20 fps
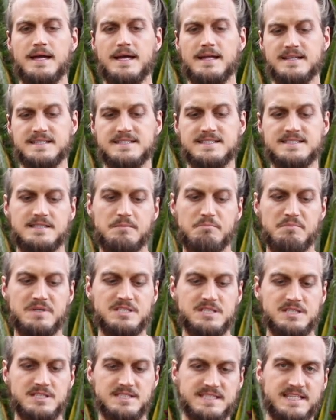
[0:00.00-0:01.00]
And this is the
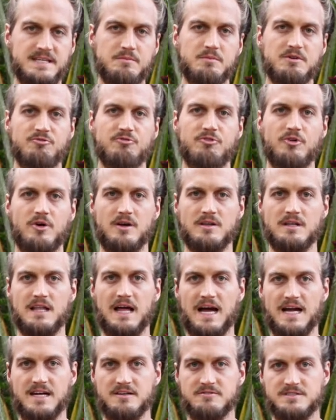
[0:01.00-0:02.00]
mission statement for our
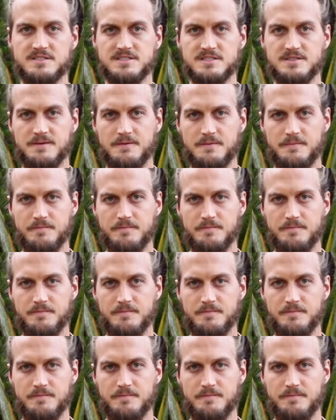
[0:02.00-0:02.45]
lives.